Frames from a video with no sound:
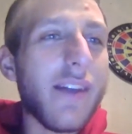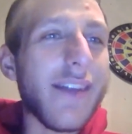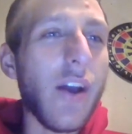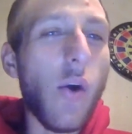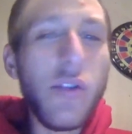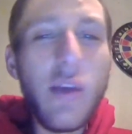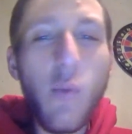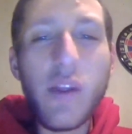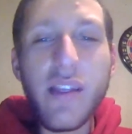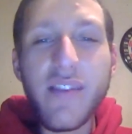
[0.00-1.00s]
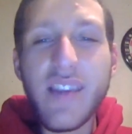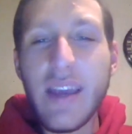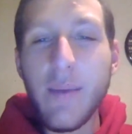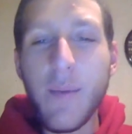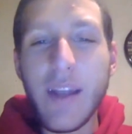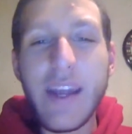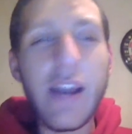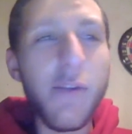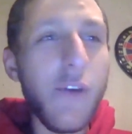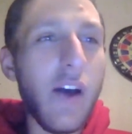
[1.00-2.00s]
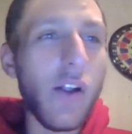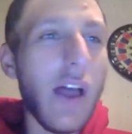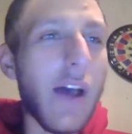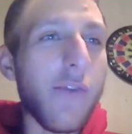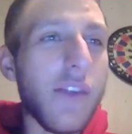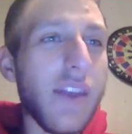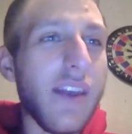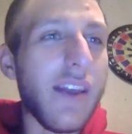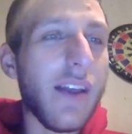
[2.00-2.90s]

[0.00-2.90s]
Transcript: the only winless team in the NFL left,